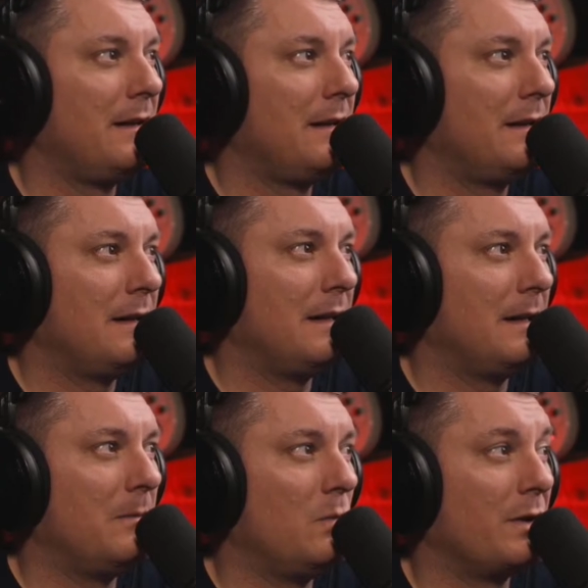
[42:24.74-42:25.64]

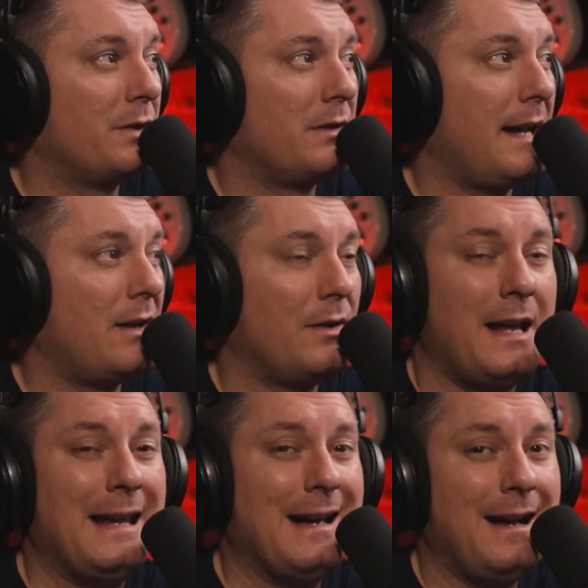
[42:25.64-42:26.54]
What's your take on
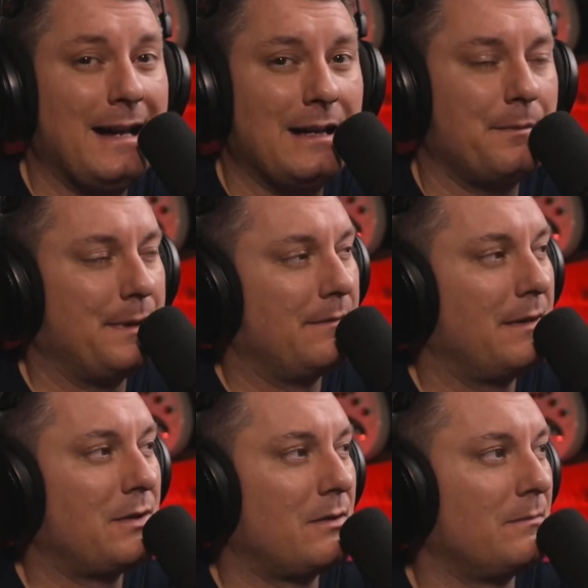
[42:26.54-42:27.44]
AI? I mean, these
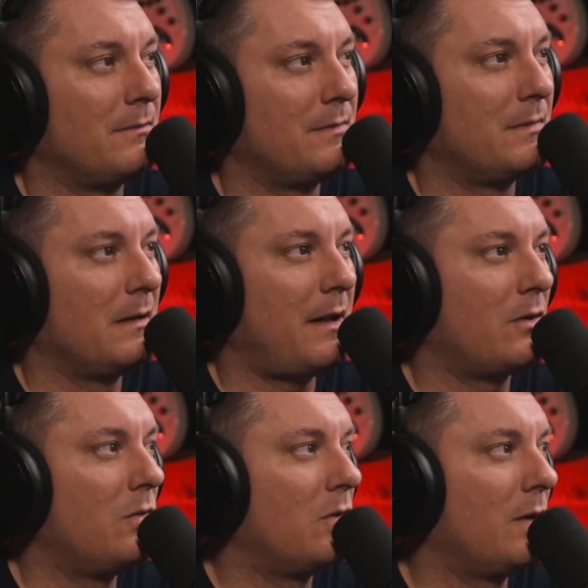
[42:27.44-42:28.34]
are a lot of
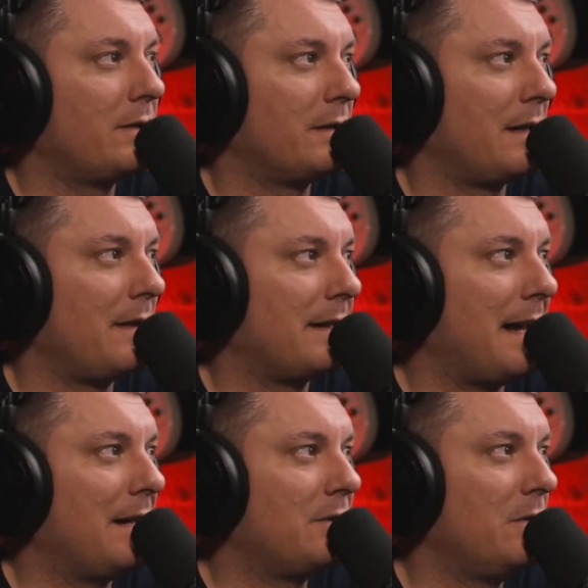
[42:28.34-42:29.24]
cool questions I'd like to
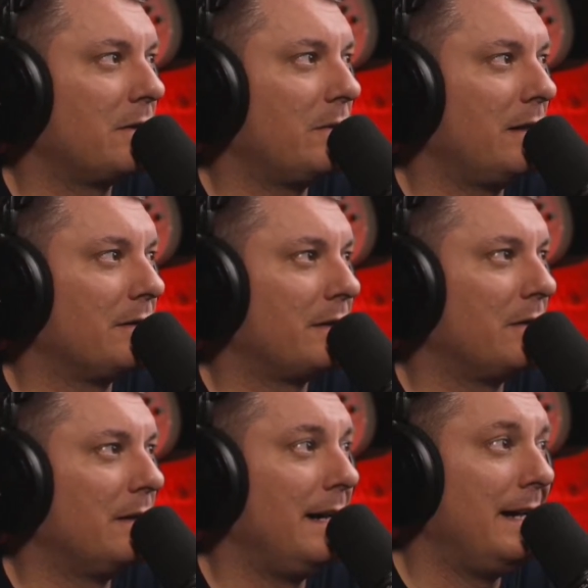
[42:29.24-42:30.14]
ask you as well. So
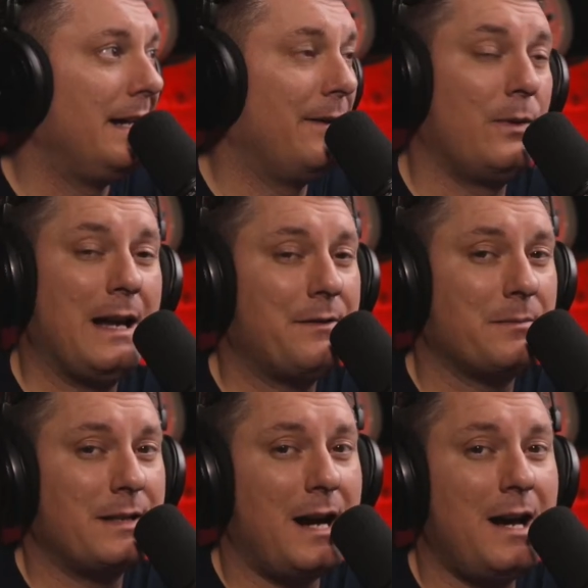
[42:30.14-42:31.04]
if we have some
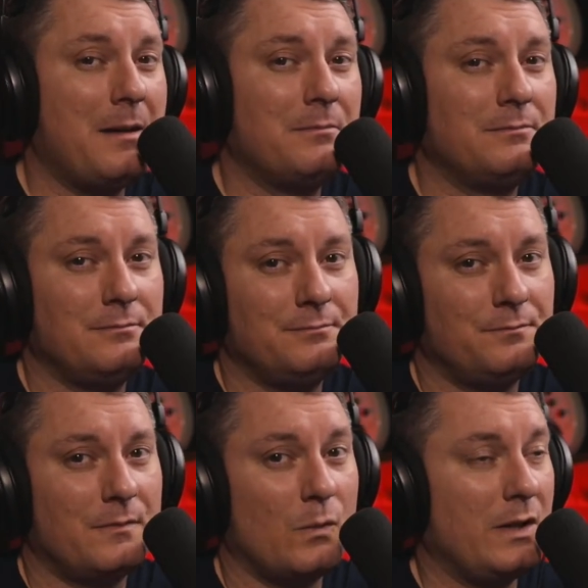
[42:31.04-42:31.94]
time,
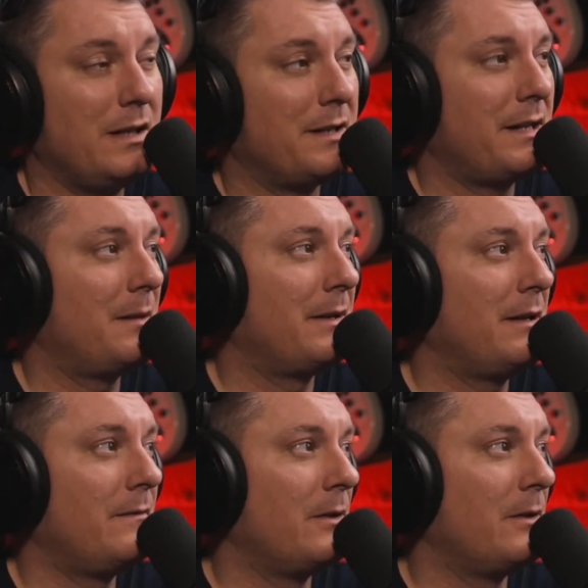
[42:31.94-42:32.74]
we need to set up an interview.